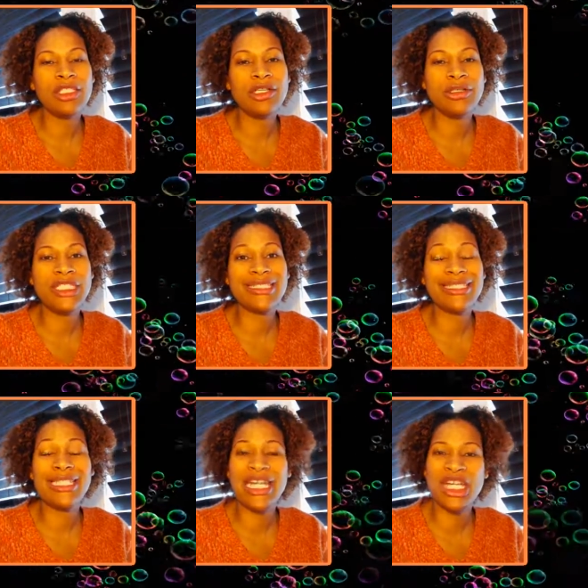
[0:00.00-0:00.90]
So these
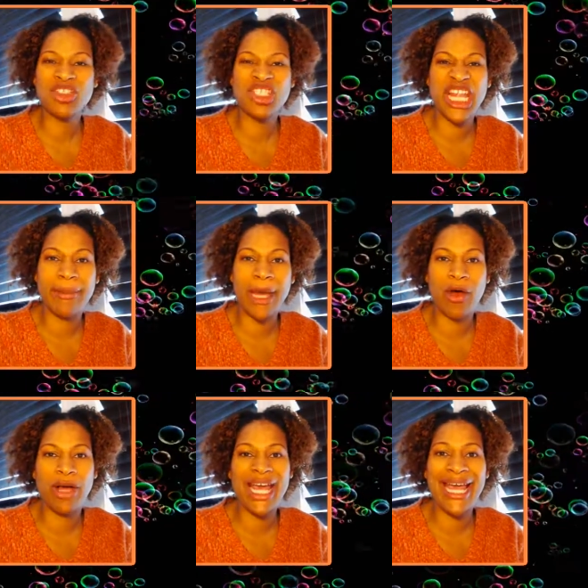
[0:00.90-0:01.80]
sneakers came
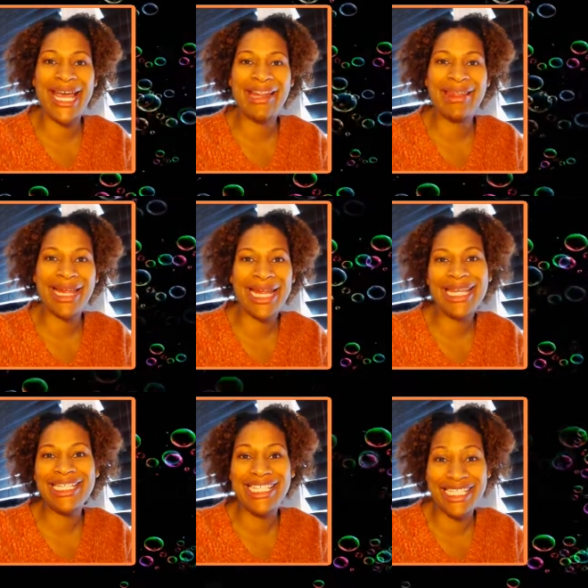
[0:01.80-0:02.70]
out,
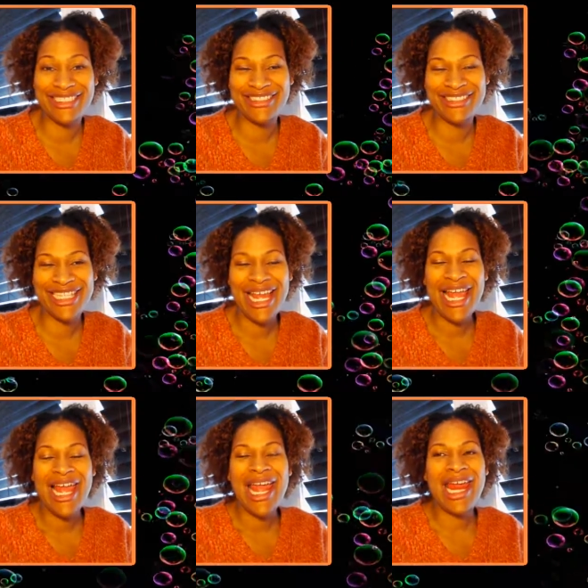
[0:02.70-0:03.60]
LA Gears
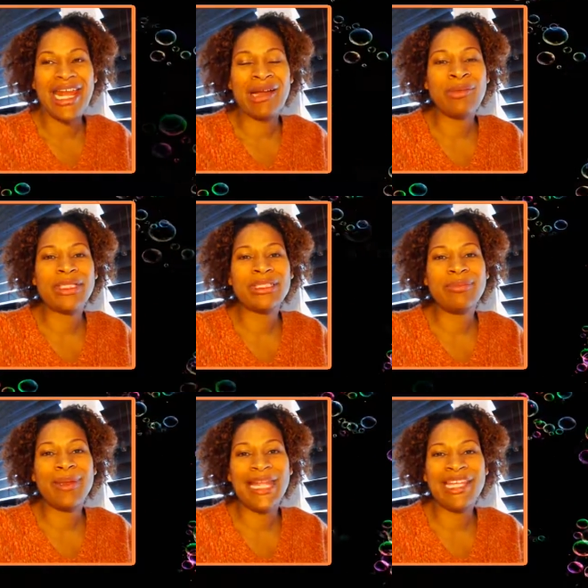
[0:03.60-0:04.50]
and I wanted the
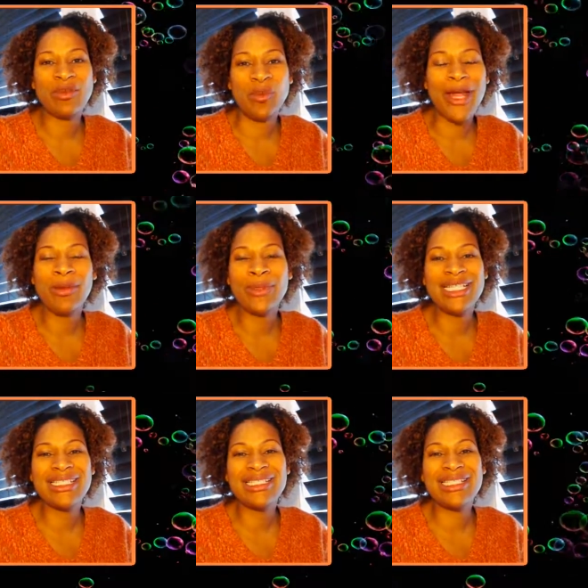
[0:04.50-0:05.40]
pink and white
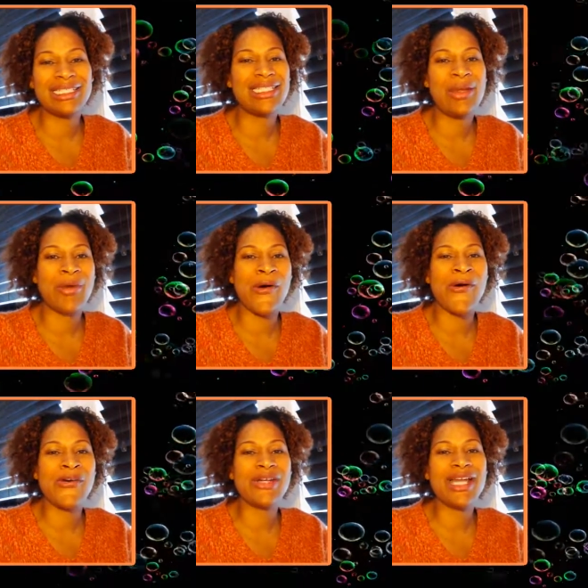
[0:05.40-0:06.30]
ones and they were
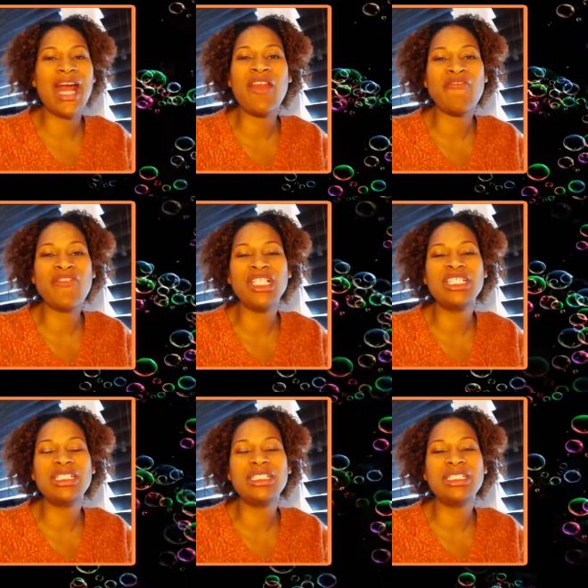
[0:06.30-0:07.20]
all
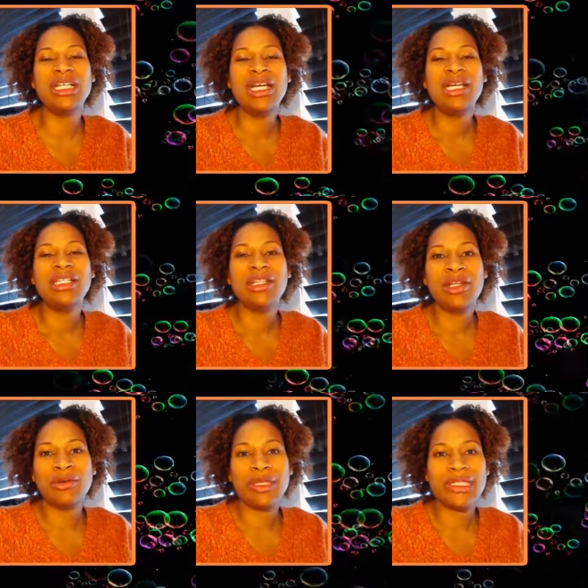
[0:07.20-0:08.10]
colorful, you
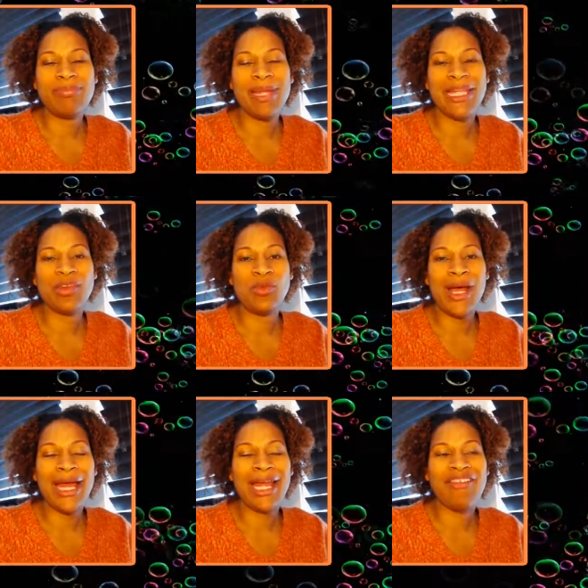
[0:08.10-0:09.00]
know, with this pink and
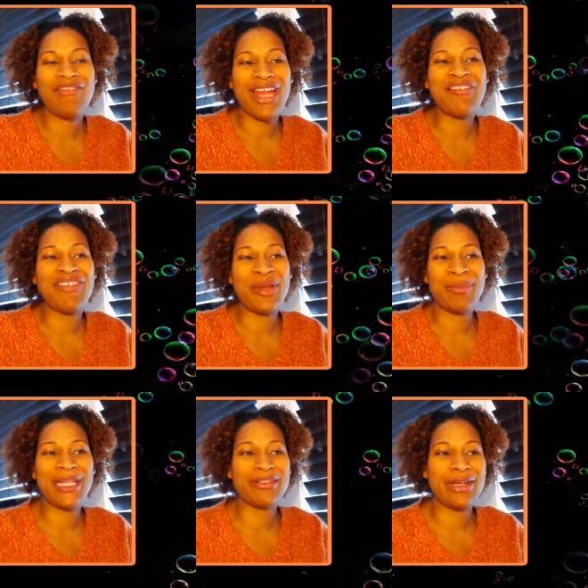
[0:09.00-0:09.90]
white. If I can find a
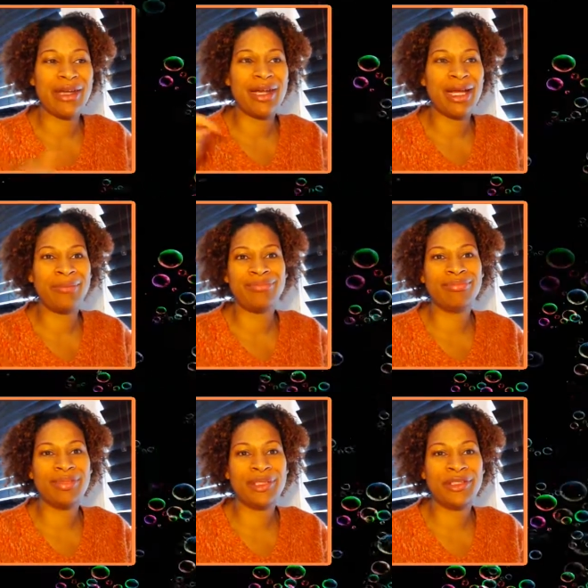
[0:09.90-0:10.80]
picture, I'll, I'll
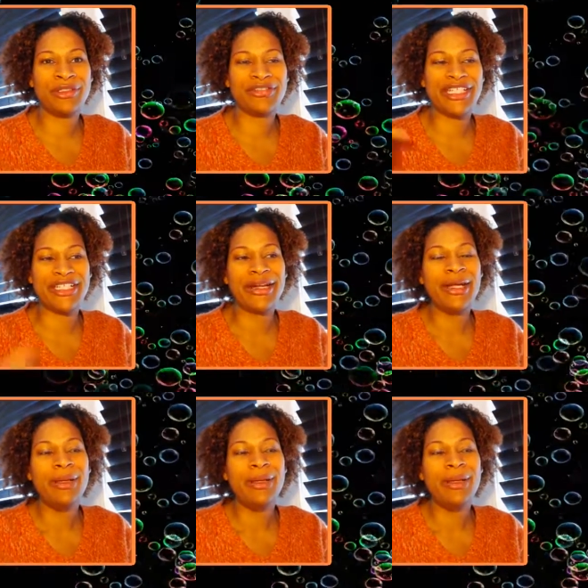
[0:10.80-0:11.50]
put it over here.